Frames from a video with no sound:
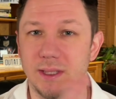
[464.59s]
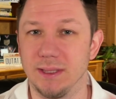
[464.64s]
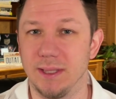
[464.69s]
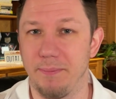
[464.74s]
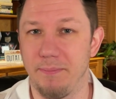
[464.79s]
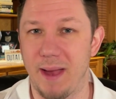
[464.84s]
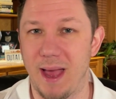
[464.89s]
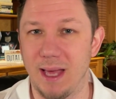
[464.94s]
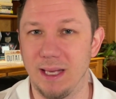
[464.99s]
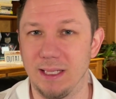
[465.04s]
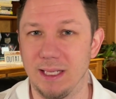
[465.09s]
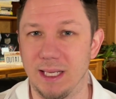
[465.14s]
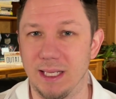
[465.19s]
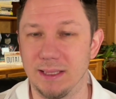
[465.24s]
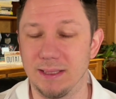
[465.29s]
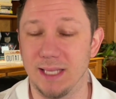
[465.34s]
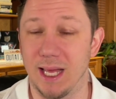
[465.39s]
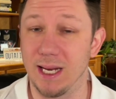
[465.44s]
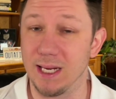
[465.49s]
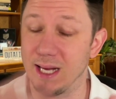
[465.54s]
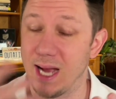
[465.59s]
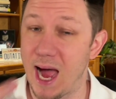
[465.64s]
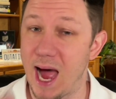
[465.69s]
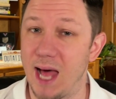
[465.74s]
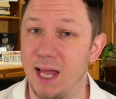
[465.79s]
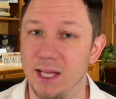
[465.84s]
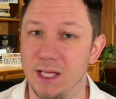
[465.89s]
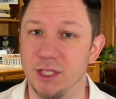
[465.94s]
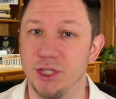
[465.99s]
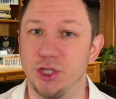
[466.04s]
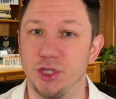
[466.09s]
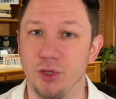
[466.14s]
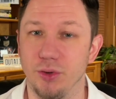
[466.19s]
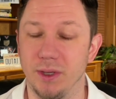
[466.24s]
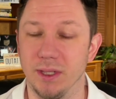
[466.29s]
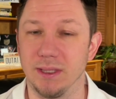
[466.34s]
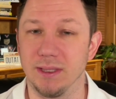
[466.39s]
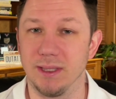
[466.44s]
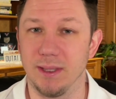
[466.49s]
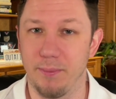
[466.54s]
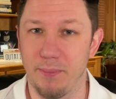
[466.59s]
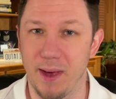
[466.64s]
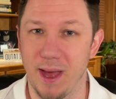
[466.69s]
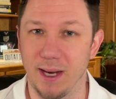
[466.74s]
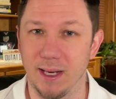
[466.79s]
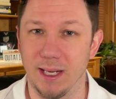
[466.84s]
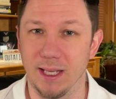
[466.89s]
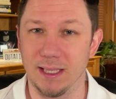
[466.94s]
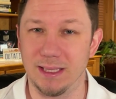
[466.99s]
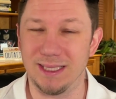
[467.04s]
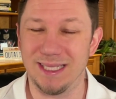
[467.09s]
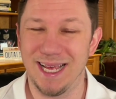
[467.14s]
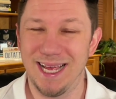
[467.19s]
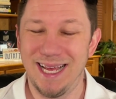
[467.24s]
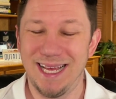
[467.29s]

dependents and college student dependents